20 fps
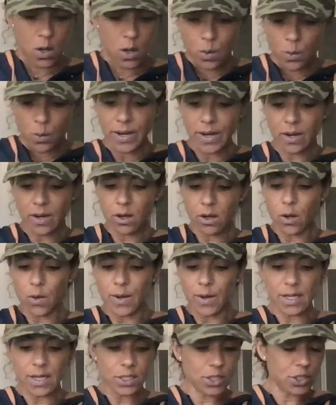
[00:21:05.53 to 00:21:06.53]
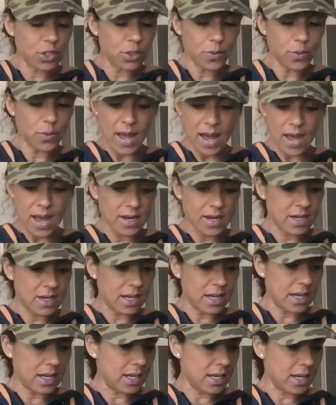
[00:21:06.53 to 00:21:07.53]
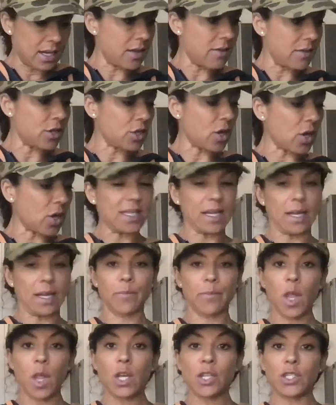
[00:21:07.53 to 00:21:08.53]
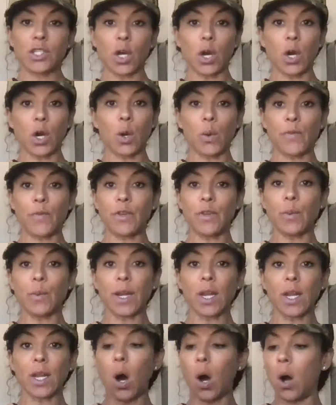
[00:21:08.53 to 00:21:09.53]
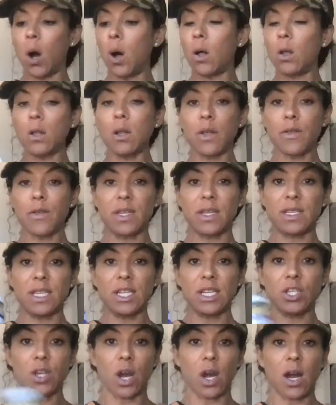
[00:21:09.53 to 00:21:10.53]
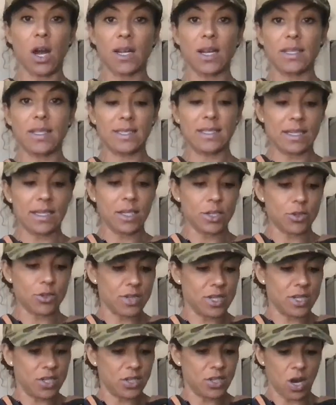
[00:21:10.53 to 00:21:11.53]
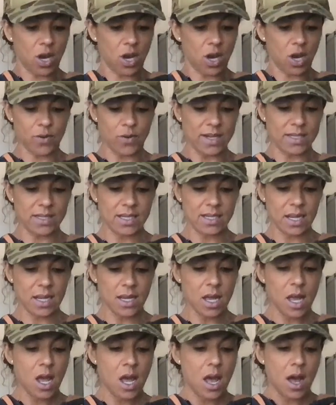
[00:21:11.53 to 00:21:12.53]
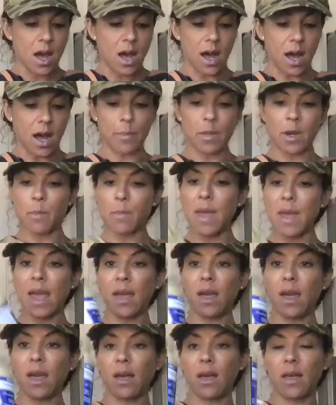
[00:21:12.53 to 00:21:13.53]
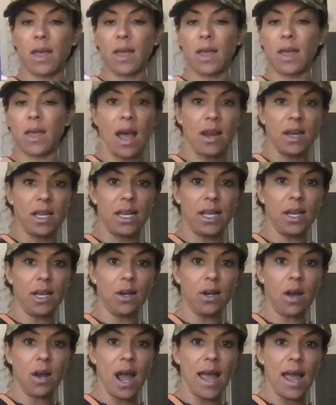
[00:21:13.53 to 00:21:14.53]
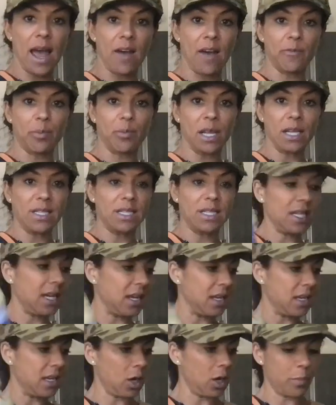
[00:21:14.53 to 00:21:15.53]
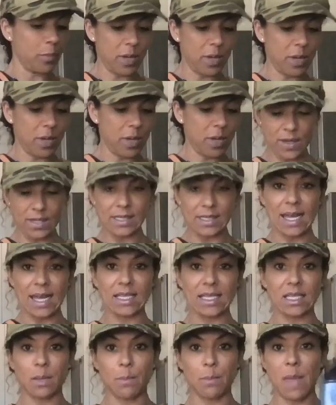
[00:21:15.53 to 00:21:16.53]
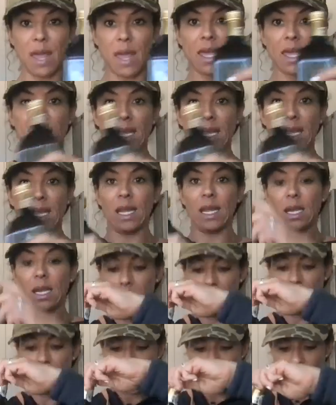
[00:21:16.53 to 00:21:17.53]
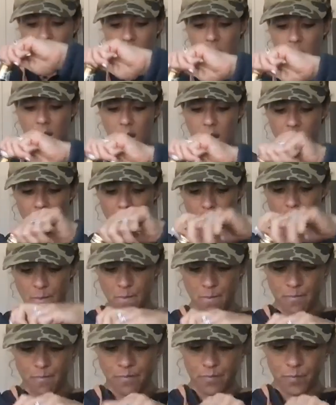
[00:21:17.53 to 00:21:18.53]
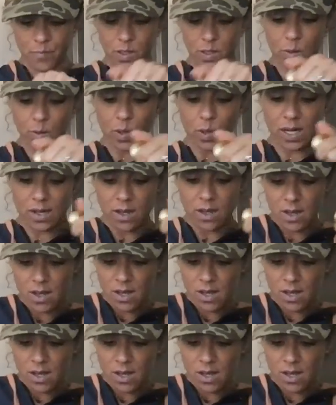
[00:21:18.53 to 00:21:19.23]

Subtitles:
we are going to add in the dressing. So if you recall the Dijon, signature Dijon dressing, I'm gonna make it out of here. I have plenty in here, but I always like to make it in, I don't wanna